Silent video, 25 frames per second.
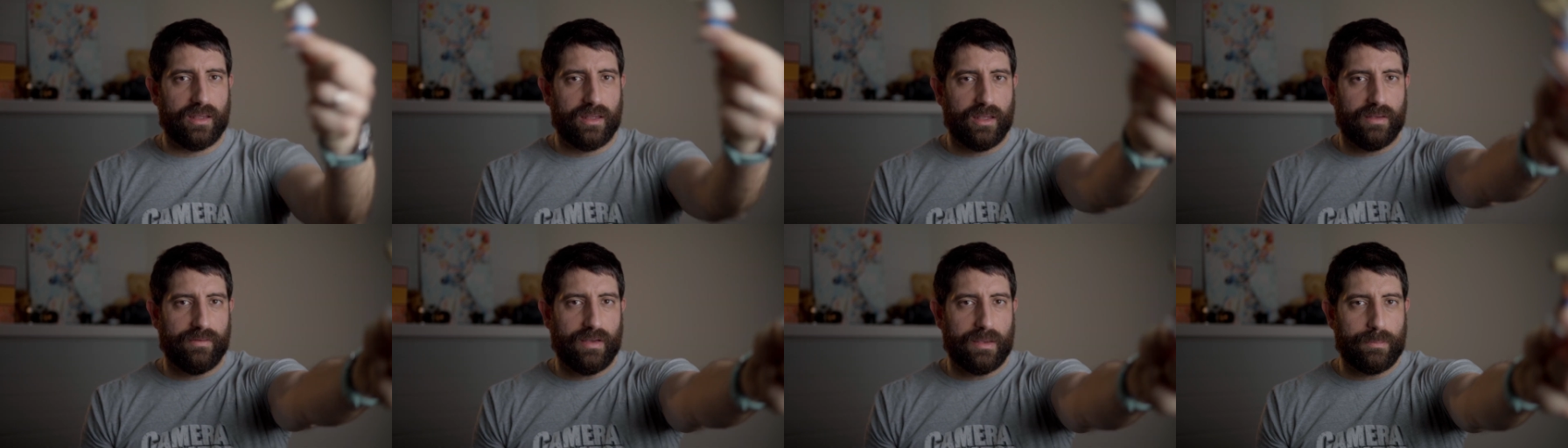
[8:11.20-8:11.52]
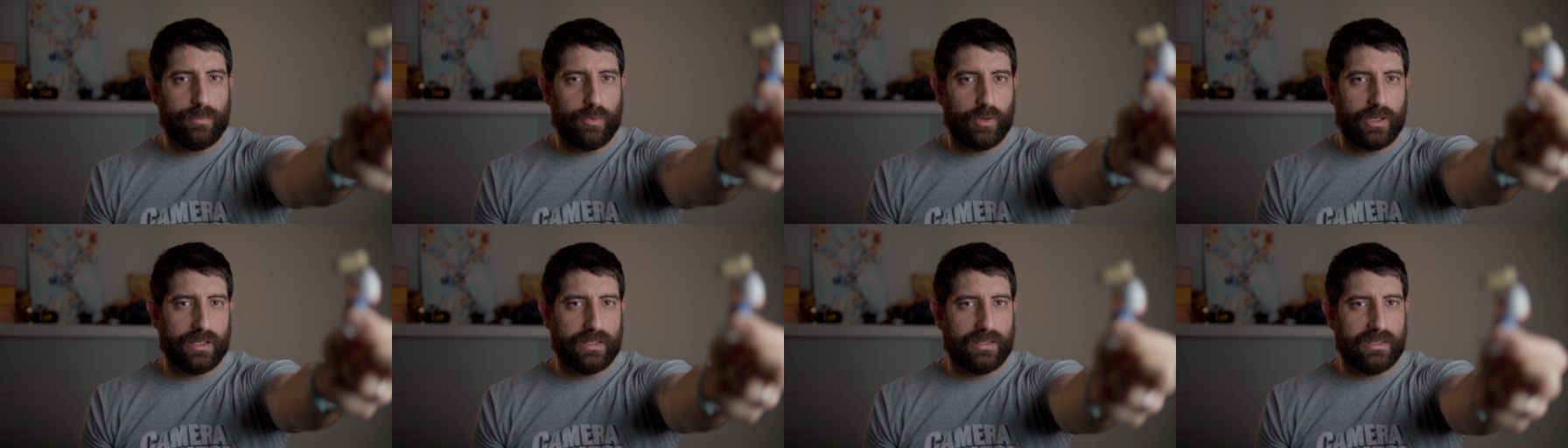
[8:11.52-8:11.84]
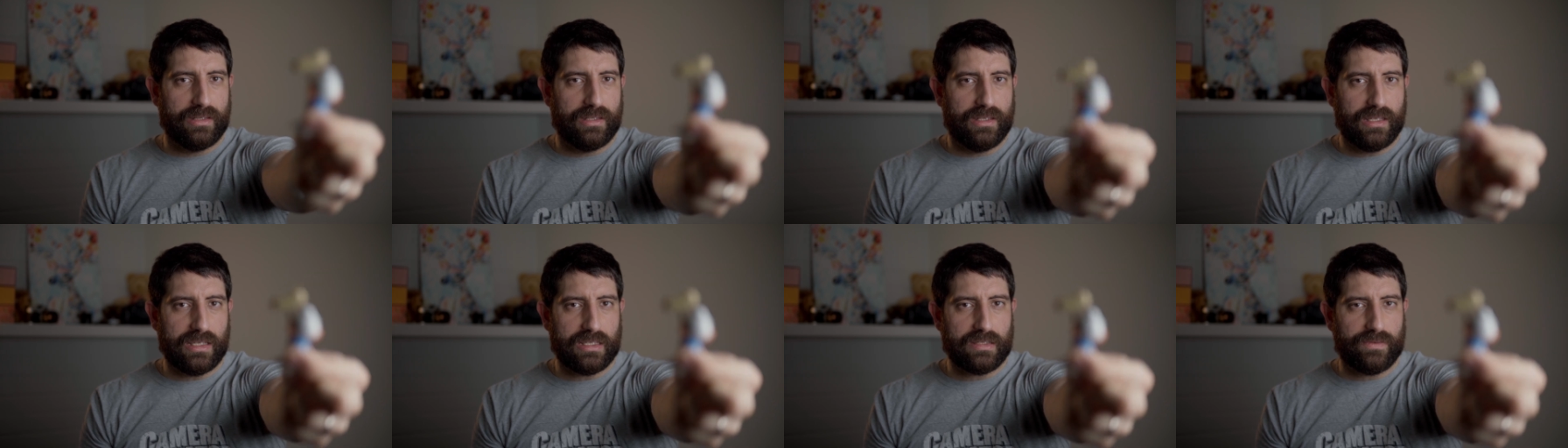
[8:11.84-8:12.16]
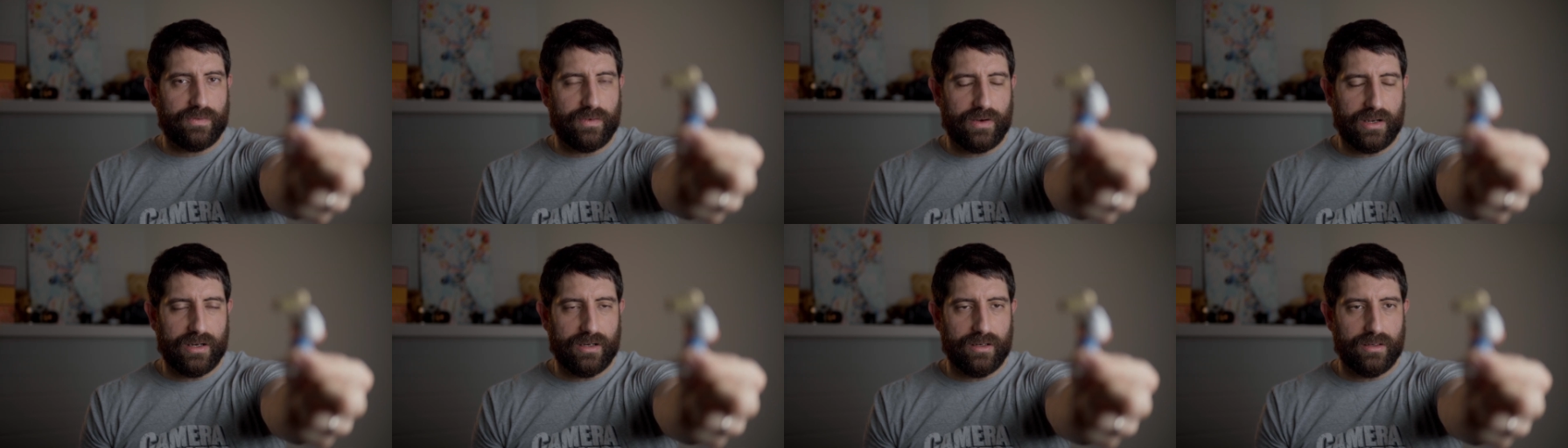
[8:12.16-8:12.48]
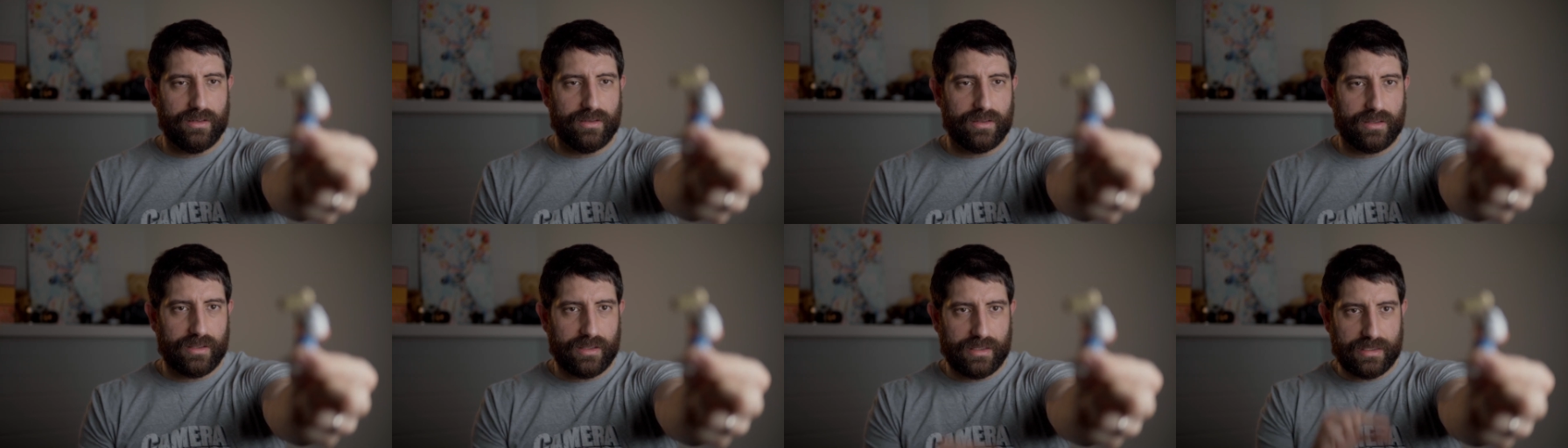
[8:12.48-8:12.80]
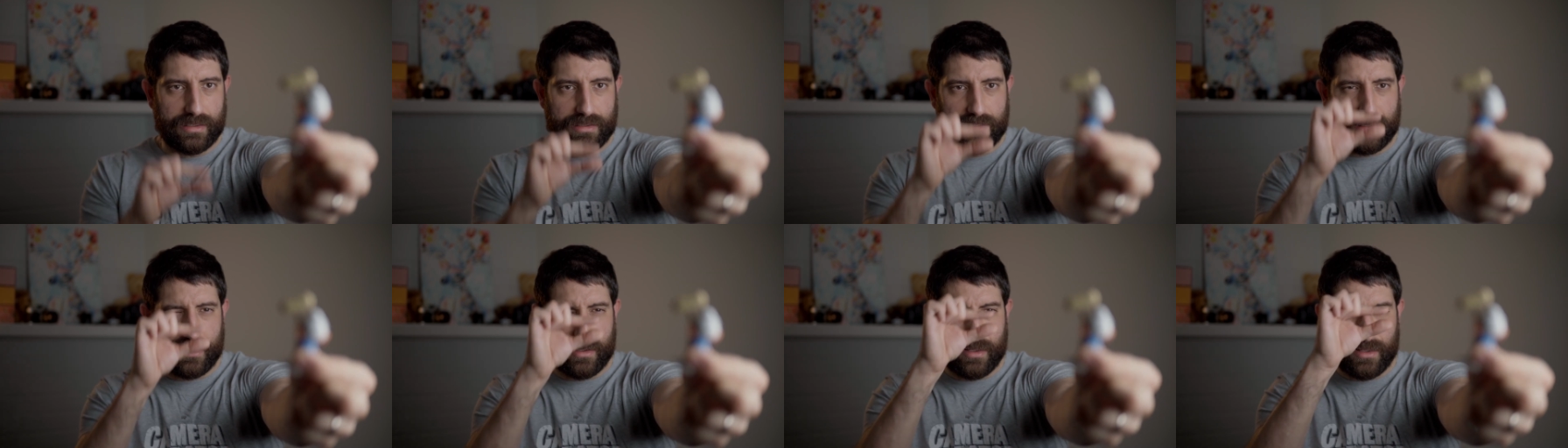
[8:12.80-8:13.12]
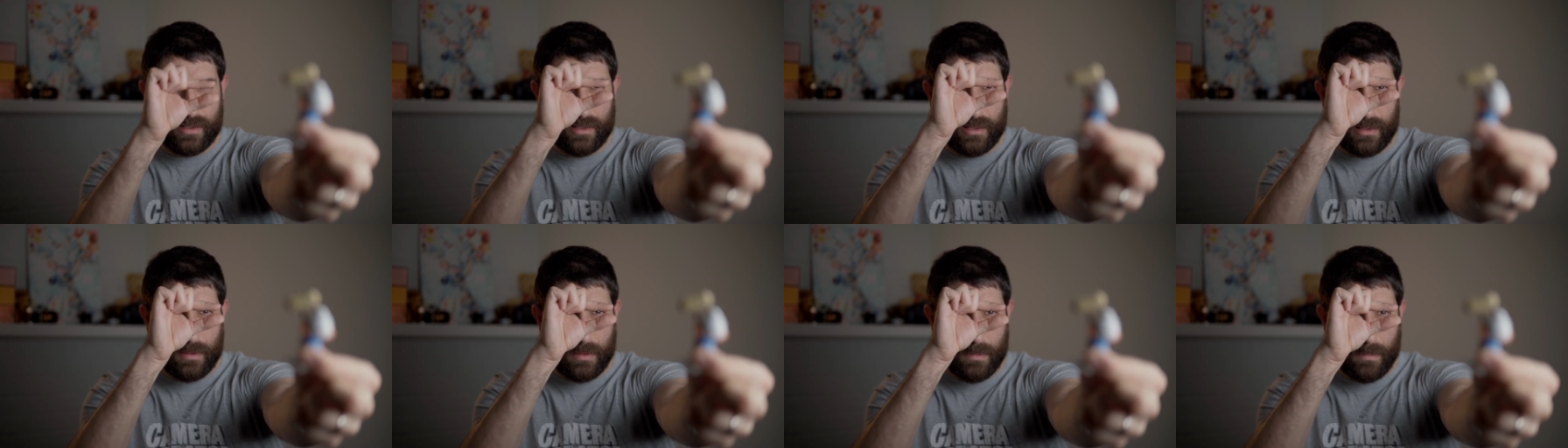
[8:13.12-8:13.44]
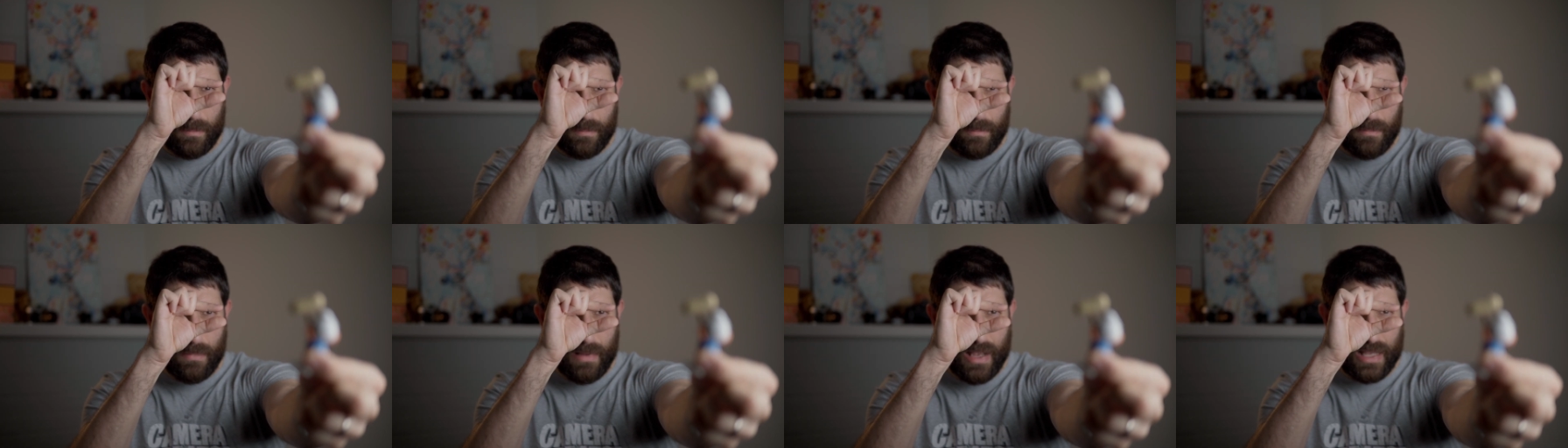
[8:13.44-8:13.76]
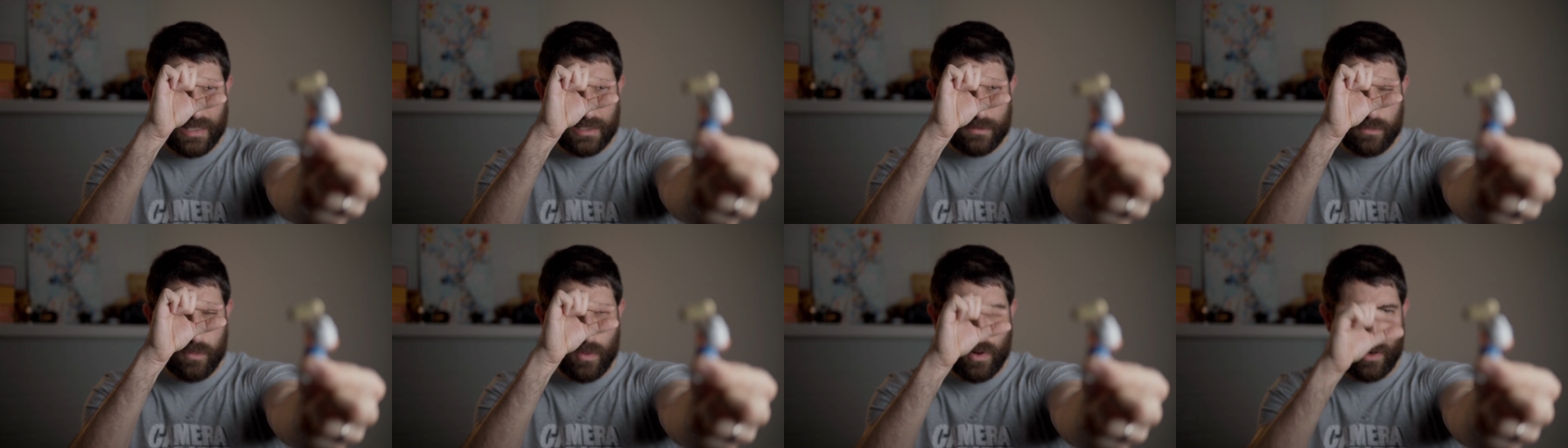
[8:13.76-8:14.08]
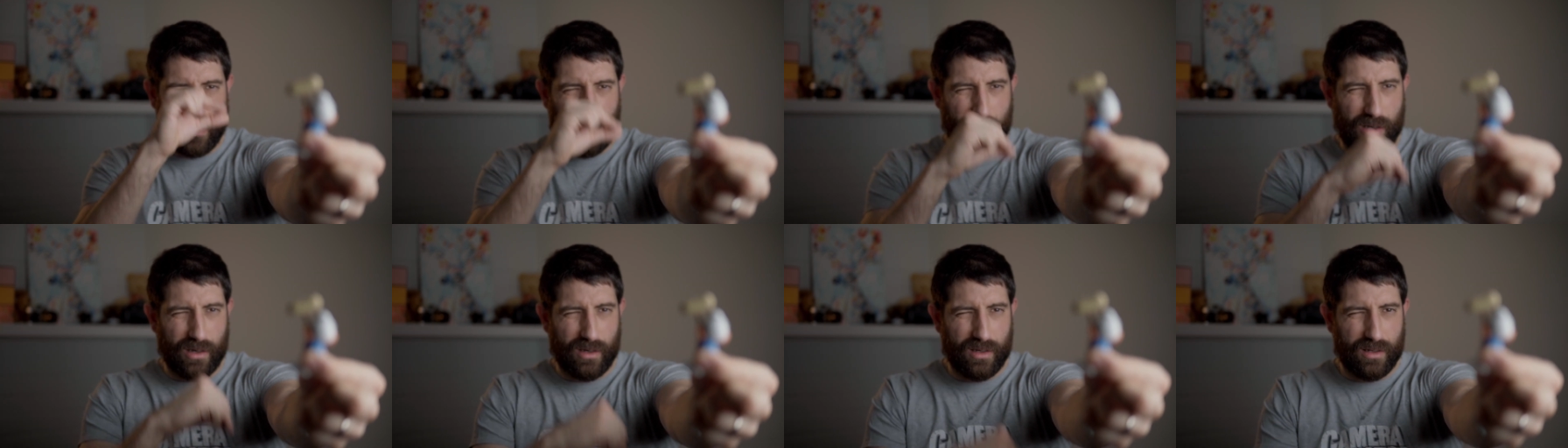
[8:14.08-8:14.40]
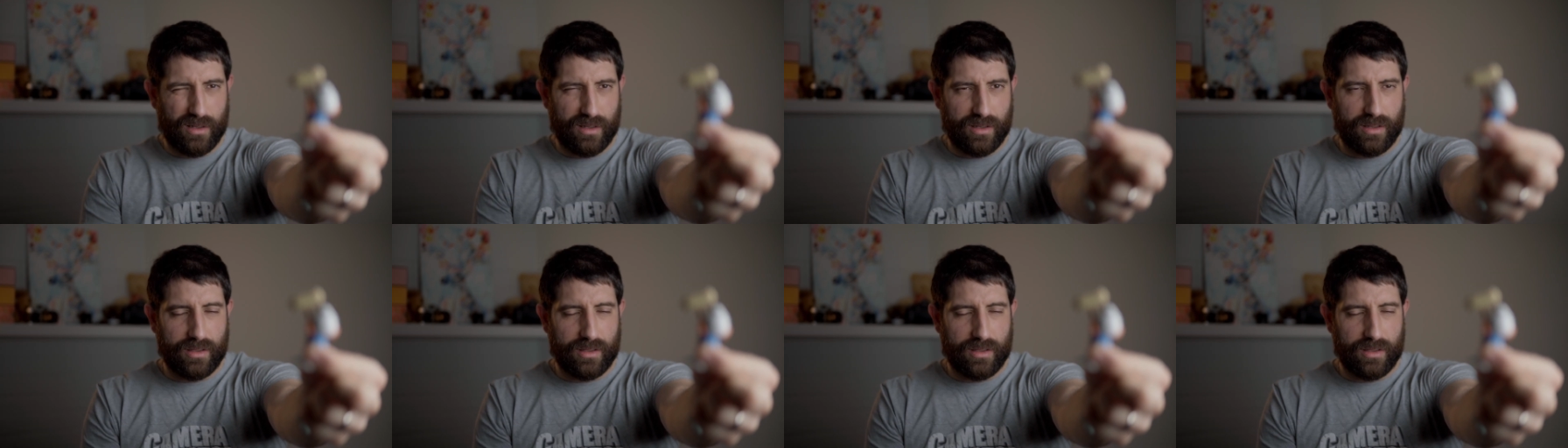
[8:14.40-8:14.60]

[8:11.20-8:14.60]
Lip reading: If I put it this far, it's much smaller.